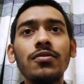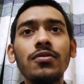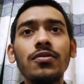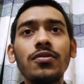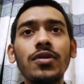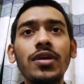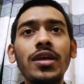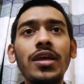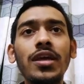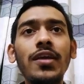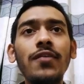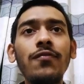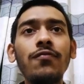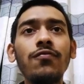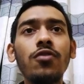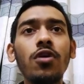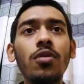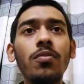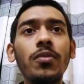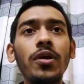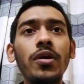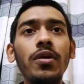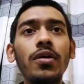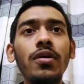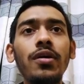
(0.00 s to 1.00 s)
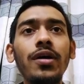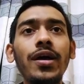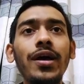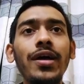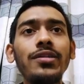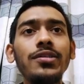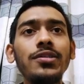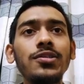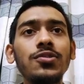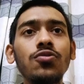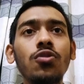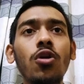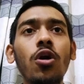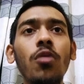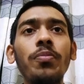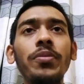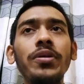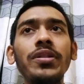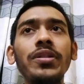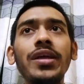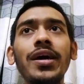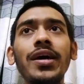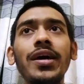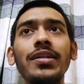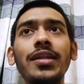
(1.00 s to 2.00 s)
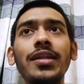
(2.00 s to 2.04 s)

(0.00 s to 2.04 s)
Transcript: key from here and just copy that.